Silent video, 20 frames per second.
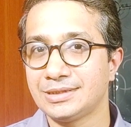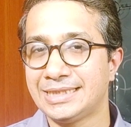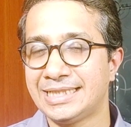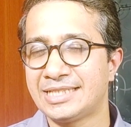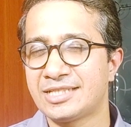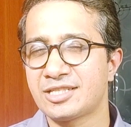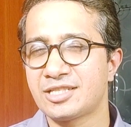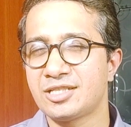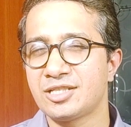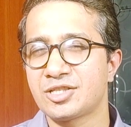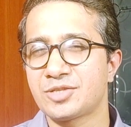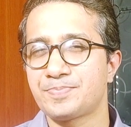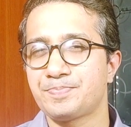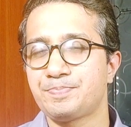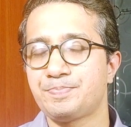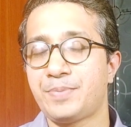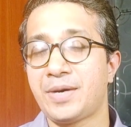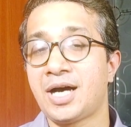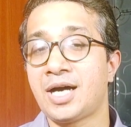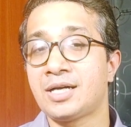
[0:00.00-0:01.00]
It's the
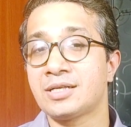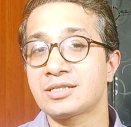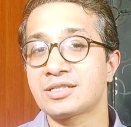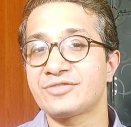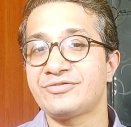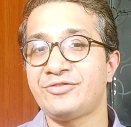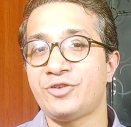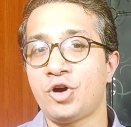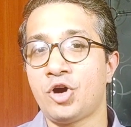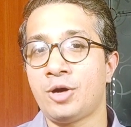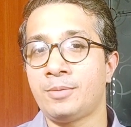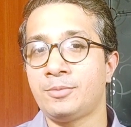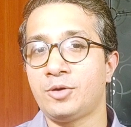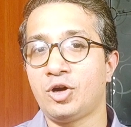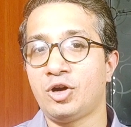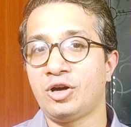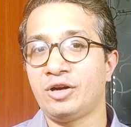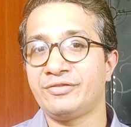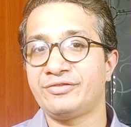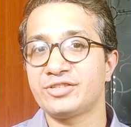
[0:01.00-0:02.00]
past form
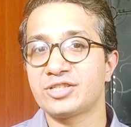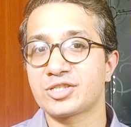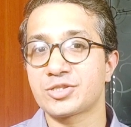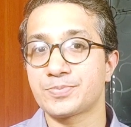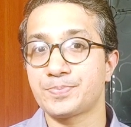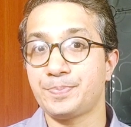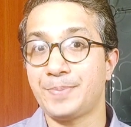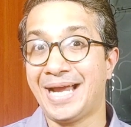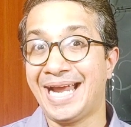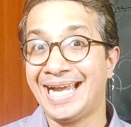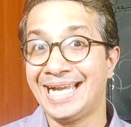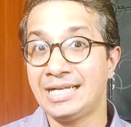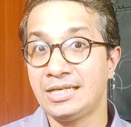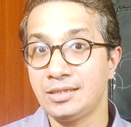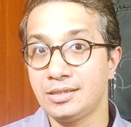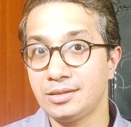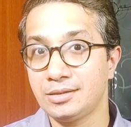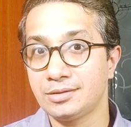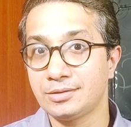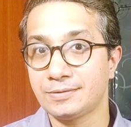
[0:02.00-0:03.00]
of
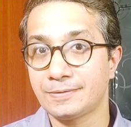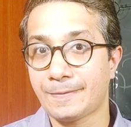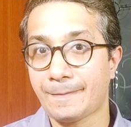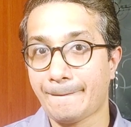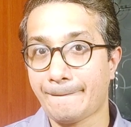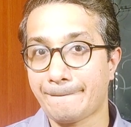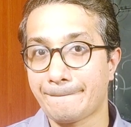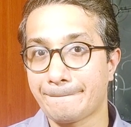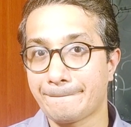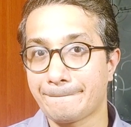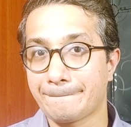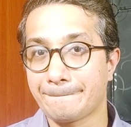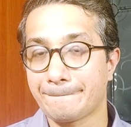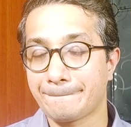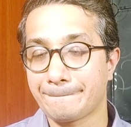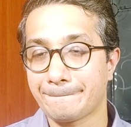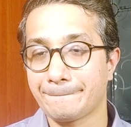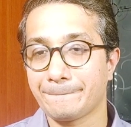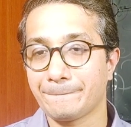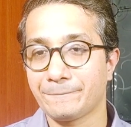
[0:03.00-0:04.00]
spend.
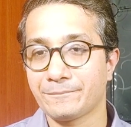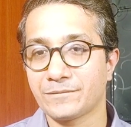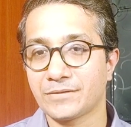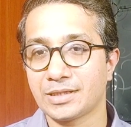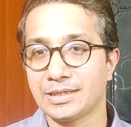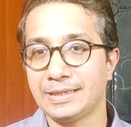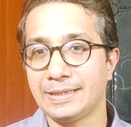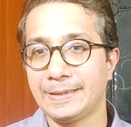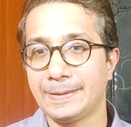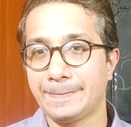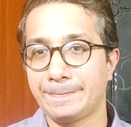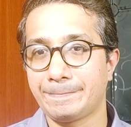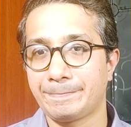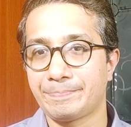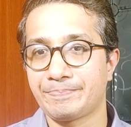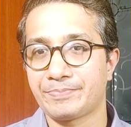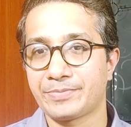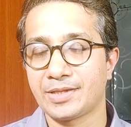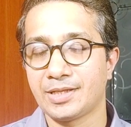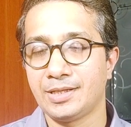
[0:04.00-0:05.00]
Okay.
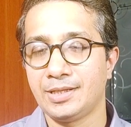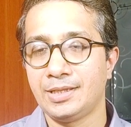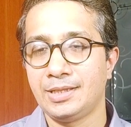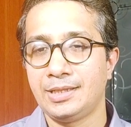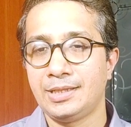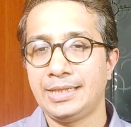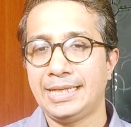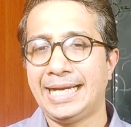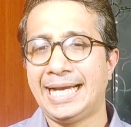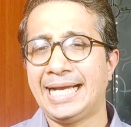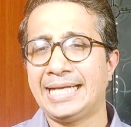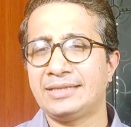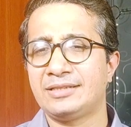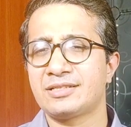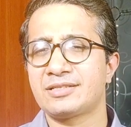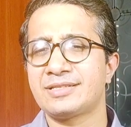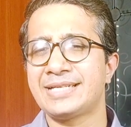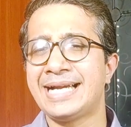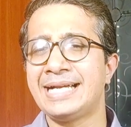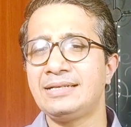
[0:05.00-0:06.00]
And the
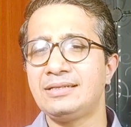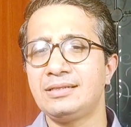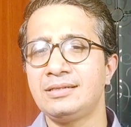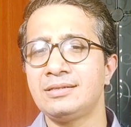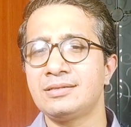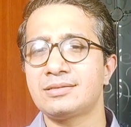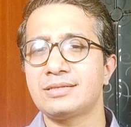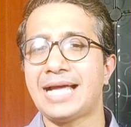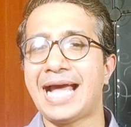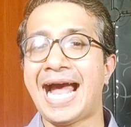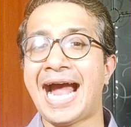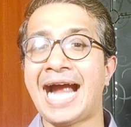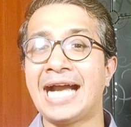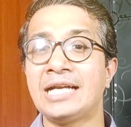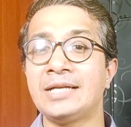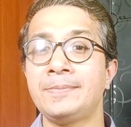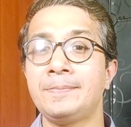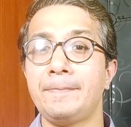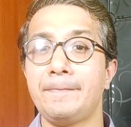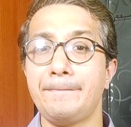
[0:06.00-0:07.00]
sentence
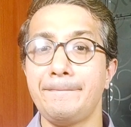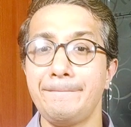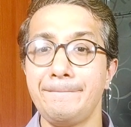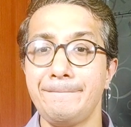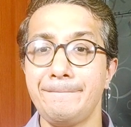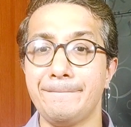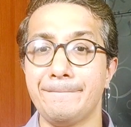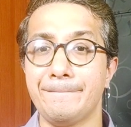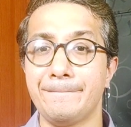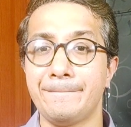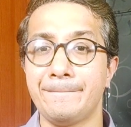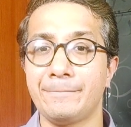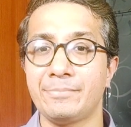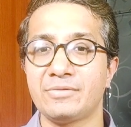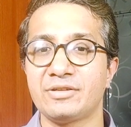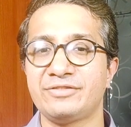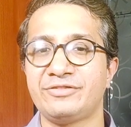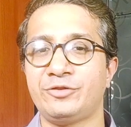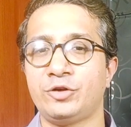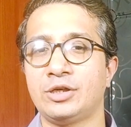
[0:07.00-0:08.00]
Adam
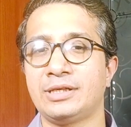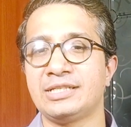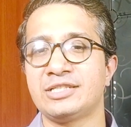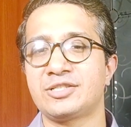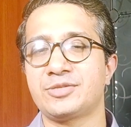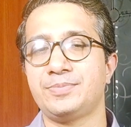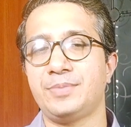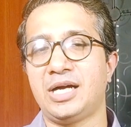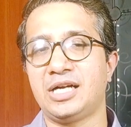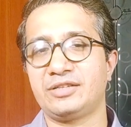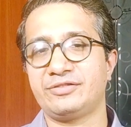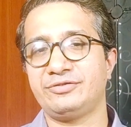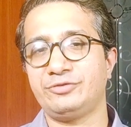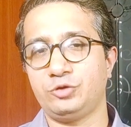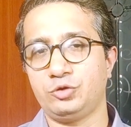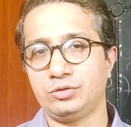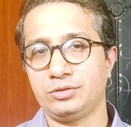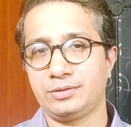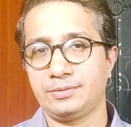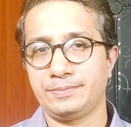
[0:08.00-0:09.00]
for his
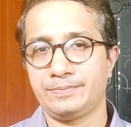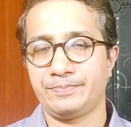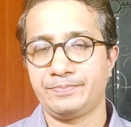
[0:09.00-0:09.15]
smartphone.